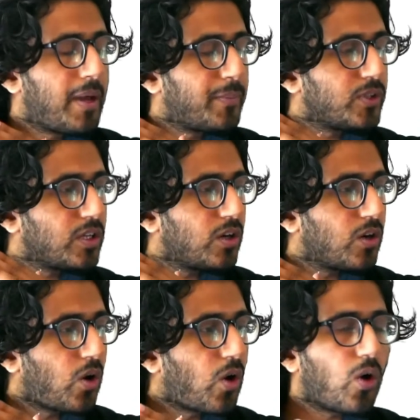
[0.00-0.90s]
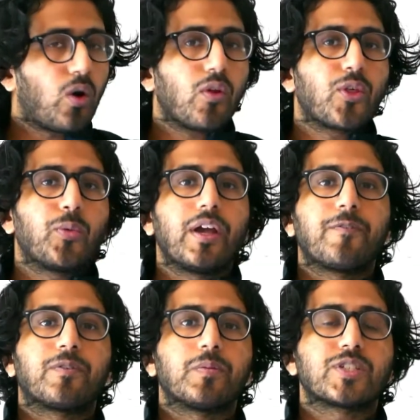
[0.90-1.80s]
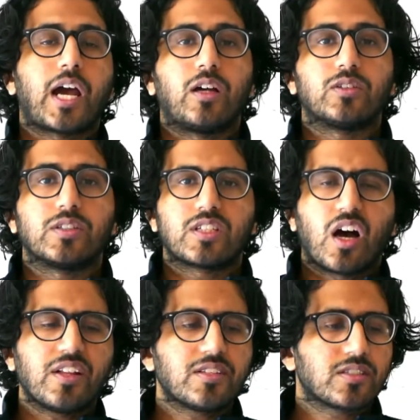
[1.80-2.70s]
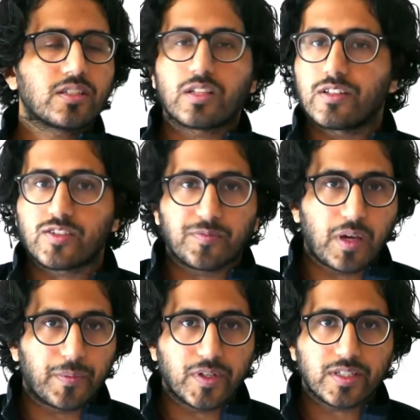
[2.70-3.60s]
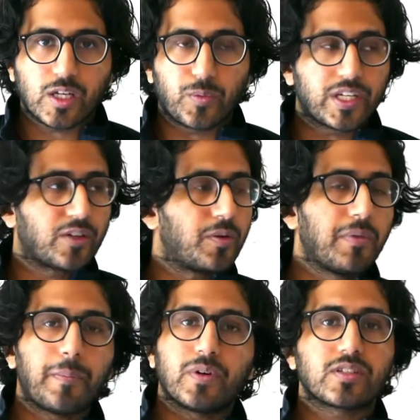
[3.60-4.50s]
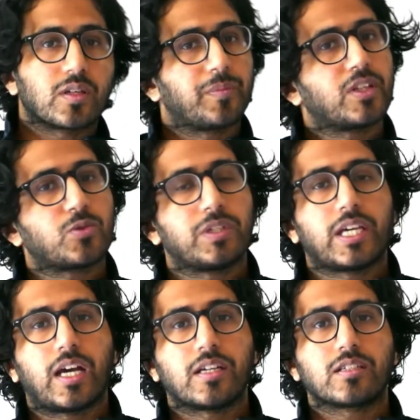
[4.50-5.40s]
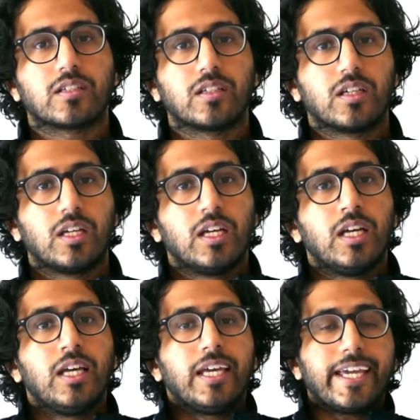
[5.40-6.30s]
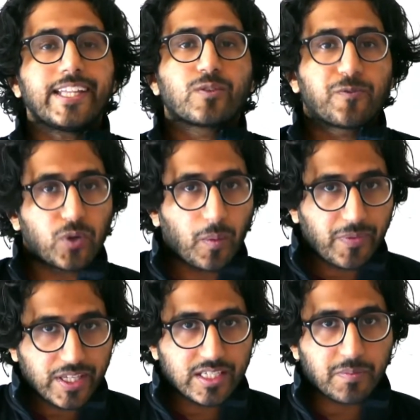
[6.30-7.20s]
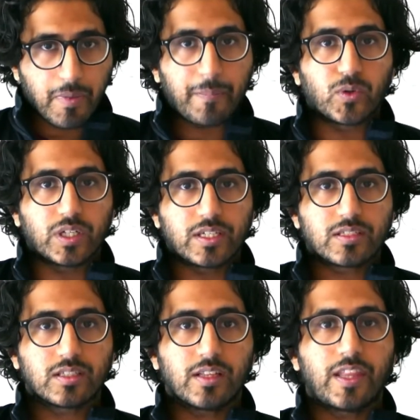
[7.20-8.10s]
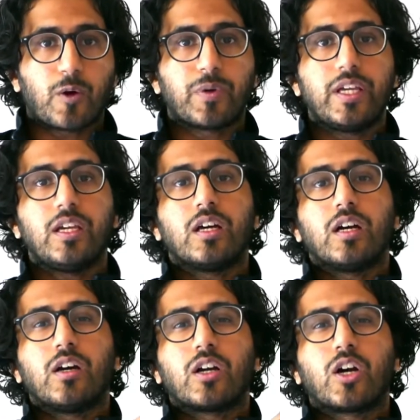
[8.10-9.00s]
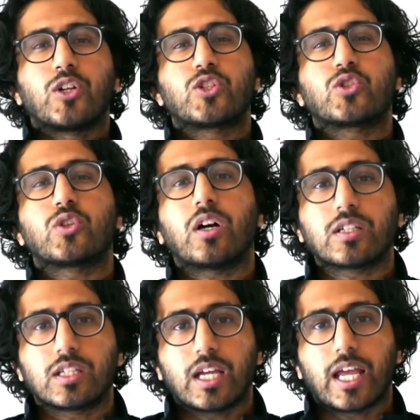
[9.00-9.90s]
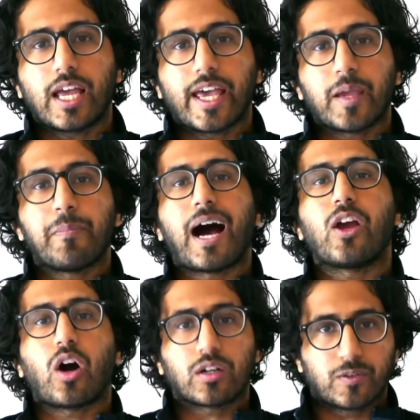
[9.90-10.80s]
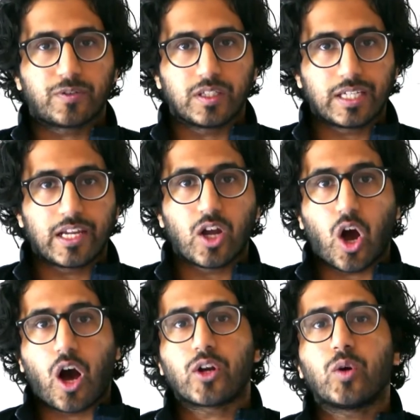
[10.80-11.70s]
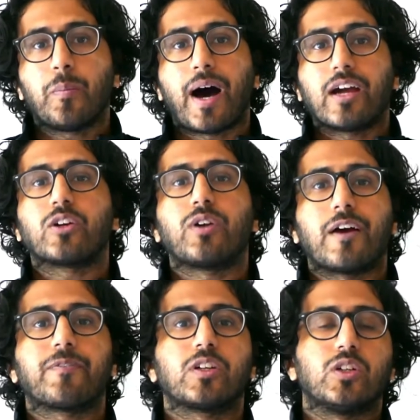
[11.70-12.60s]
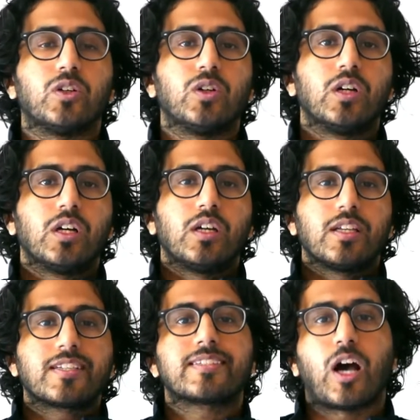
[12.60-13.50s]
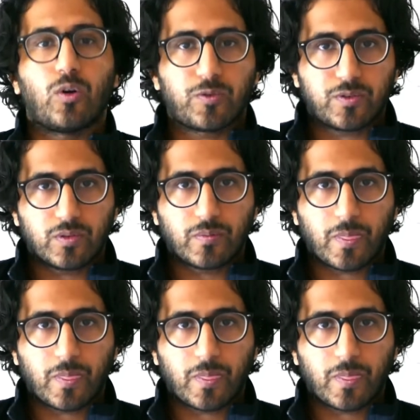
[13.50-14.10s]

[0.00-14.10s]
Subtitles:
memory all the way from childhood, tons and tons of memories that we can remember, some things we can't. It's from these memories that we construct a biography, an autobiographical self.